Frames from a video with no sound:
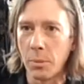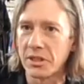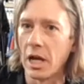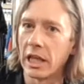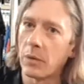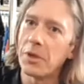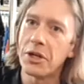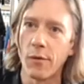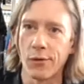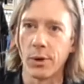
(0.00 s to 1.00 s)
It's not like when you go
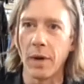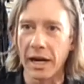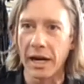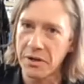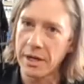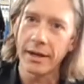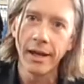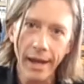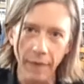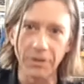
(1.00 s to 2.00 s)
for a ride and you get
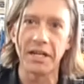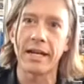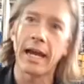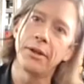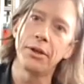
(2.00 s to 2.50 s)
everything together,